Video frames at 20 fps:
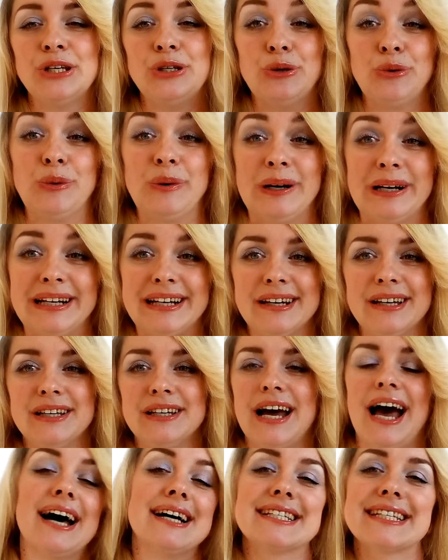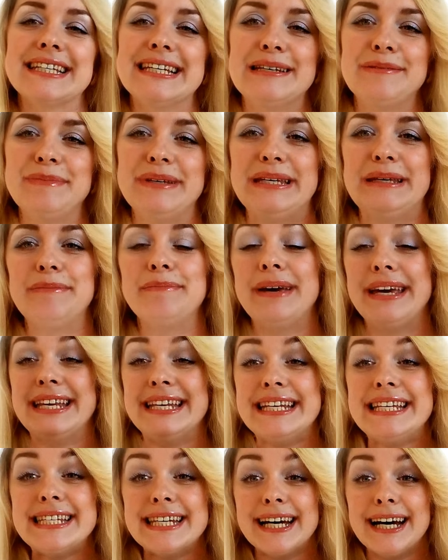you were asking me
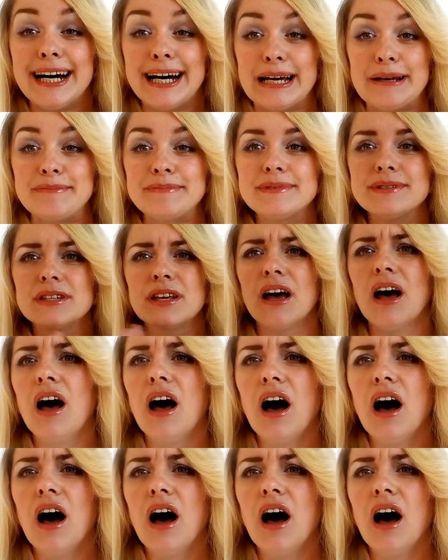many times,